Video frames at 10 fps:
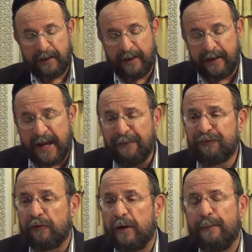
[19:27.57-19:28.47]
And
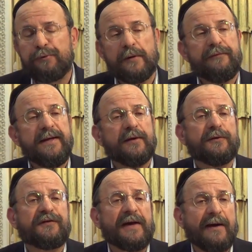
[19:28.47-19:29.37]
after a number of
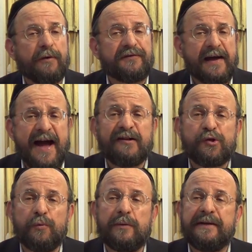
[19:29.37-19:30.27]
years, Cyrus
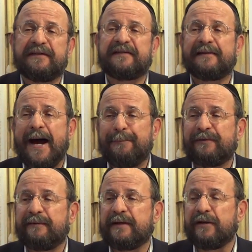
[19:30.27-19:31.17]
actually
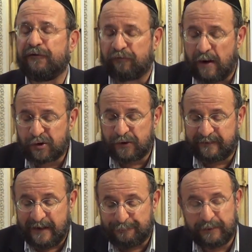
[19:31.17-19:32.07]
stopped the construction
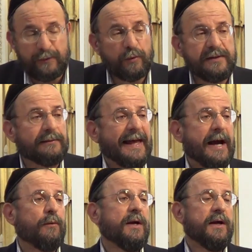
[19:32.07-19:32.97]
of the temple. He wouldn't
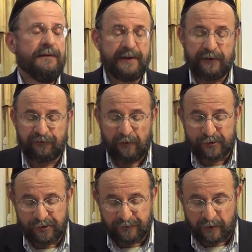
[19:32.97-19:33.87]
allow the
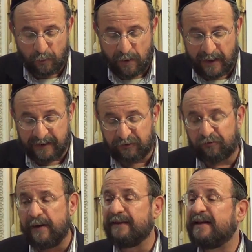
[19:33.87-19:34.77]
construction to go on. It's
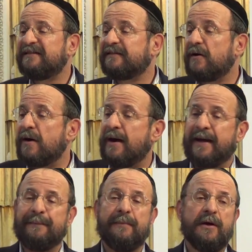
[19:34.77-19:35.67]
during this
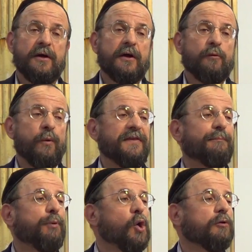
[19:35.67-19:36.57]
time when
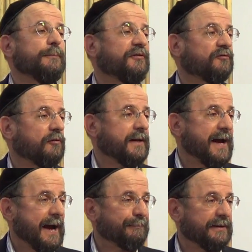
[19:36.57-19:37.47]
the Purim story
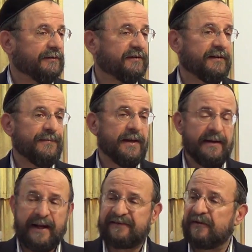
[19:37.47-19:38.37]
happens.
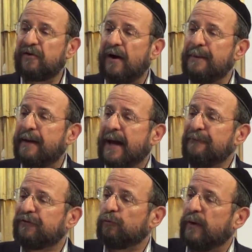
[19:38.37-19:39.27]
It's the time
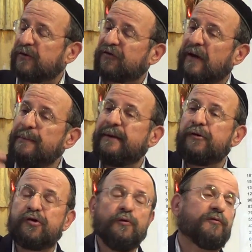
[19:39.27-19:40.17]
after which some of the
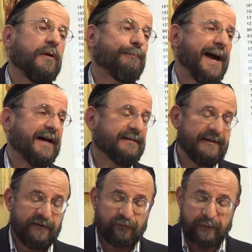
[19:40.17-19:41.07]
Jews went back
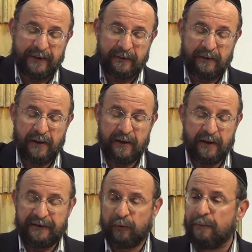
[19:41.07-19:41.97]
to Israel.
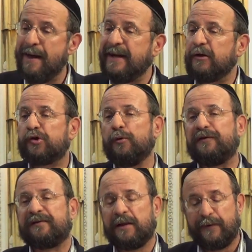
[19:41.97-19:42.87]
There were many
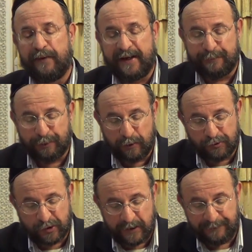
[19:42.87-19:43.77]
Jews still living in
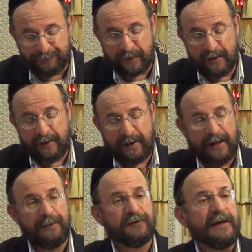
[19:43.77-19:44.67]
Persia,
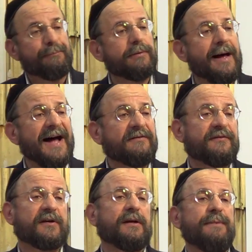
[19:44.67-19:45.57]
and there's a
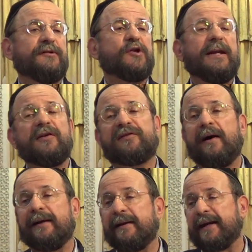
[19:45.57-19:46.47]
plot to commit
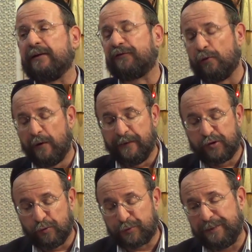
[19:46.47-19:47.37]
genocide against all the
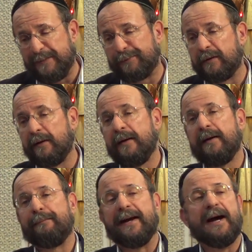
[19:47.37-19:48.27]
Jewish people
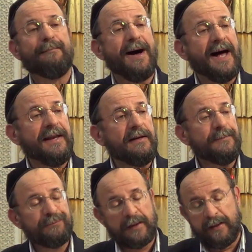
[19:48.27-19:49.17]
by Haman.
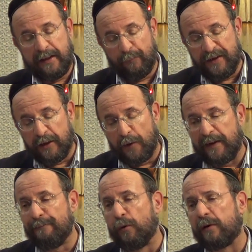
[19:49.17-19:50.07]
And we know
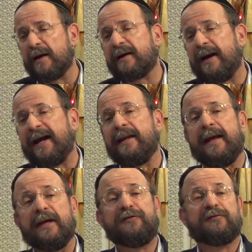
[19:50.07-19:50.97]
that Mordechai
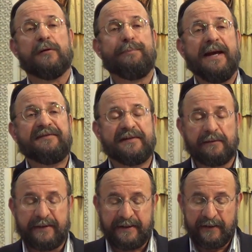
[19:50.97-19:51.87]
and Esther
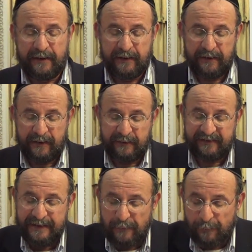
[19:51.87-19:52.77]
basically
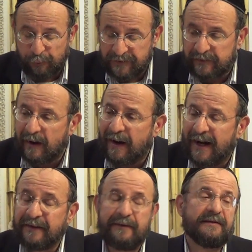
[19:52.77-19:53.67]
team up with
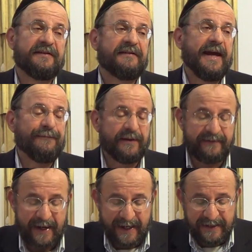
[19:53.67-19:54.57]
God to save the
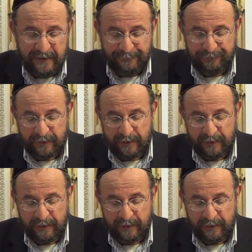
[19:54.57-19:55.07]
day.